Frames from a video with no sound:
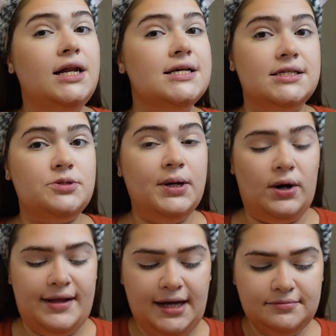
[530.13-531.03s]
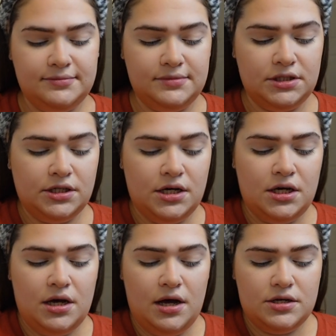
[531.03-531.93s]
Let's disregard that.
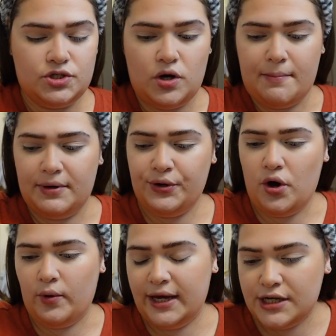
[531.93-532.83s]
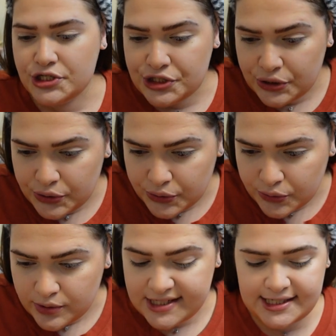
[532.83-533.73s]
So I'm gonna go
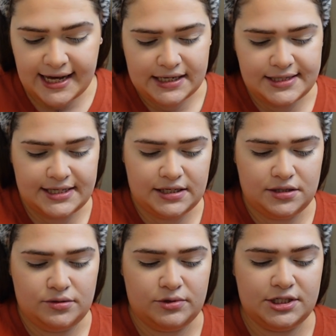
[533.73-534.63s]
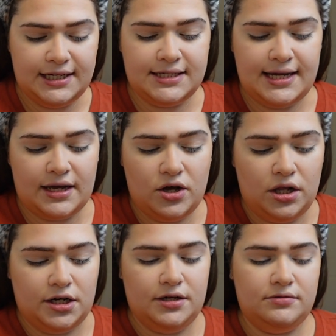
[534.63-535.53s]
into Sandy, which is that second
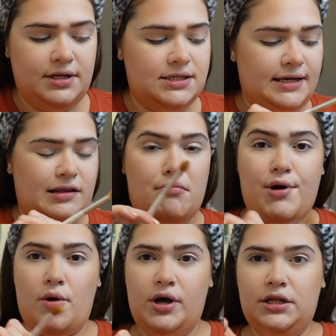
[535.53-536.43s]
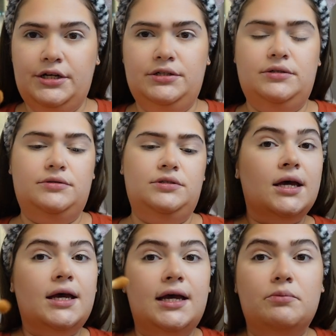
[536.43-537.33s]
color, that's like the brown color.
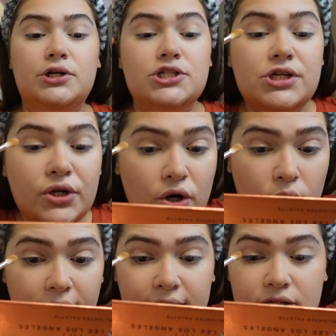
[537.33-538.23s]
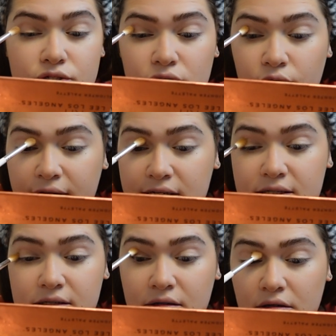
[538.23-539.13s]
And we're just gonna go ahead into the
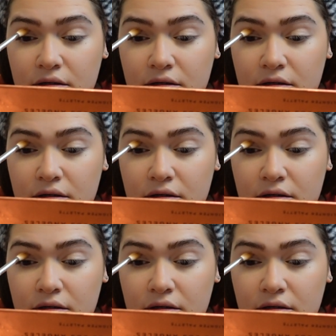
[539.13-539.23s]
crease,